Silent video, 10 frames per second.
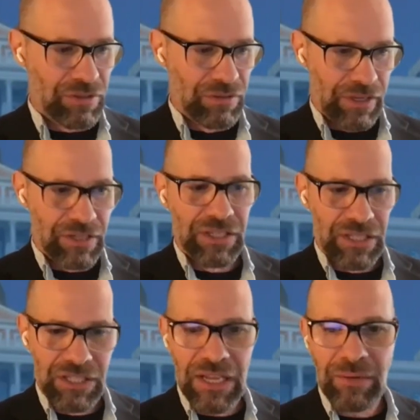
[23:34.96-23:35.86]
like I said,
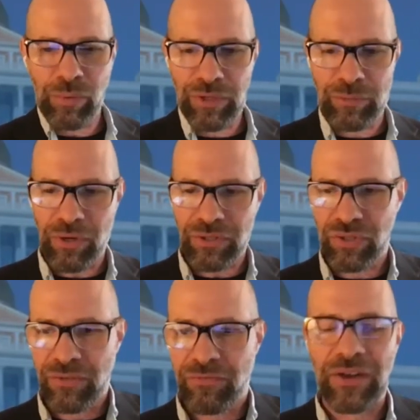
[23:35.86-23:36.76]
the state employees, but
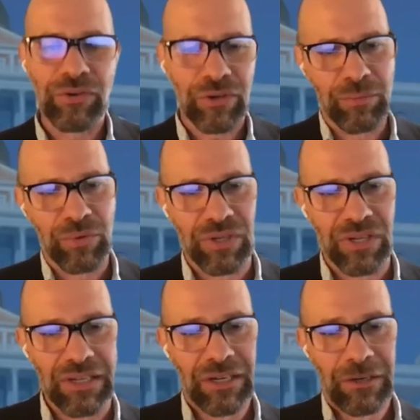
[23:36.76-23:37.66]
also the vendor
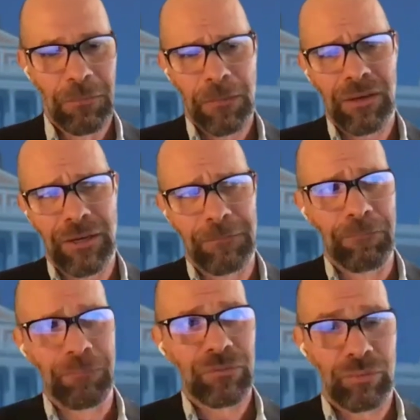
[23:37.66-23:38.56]
community.
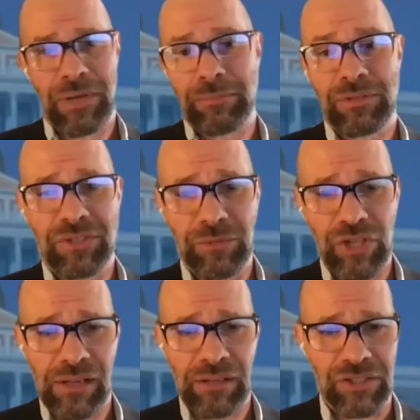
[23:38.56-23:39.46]
And sometimes there's some
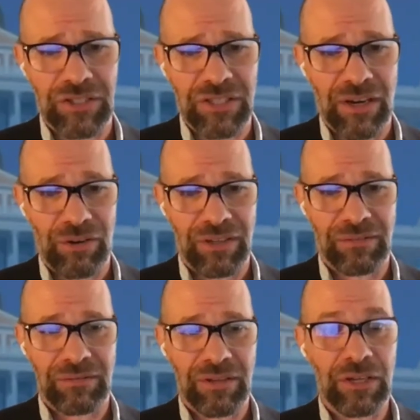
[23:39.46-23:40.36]
challenges there
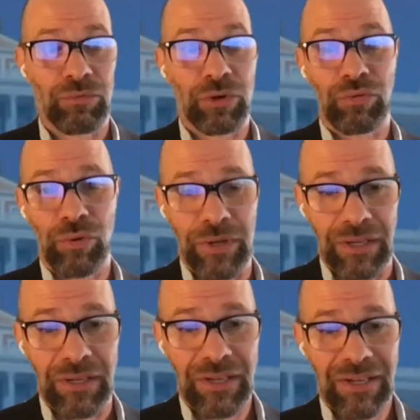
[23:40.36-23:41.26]
in
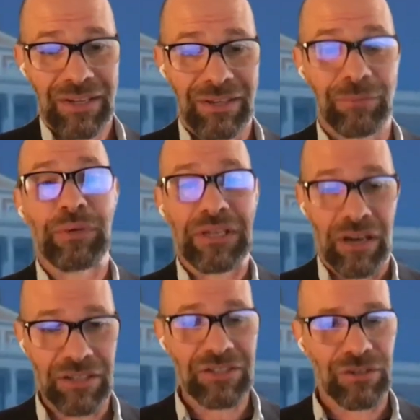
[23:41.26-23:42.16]
recruiting
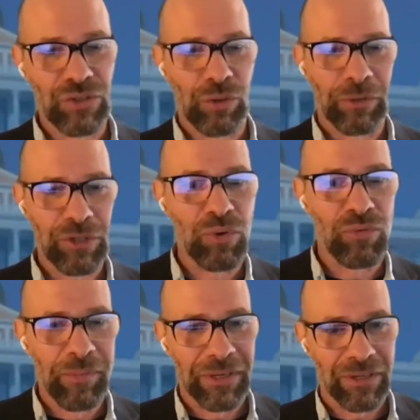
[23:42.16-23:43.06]
because there's so much
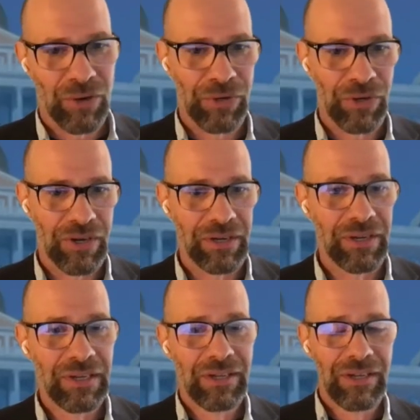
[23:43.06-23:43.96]
movement going on,
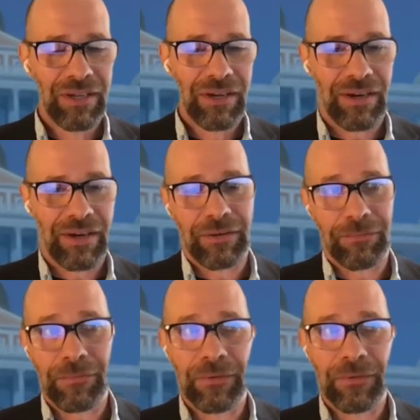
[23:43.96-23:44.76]
that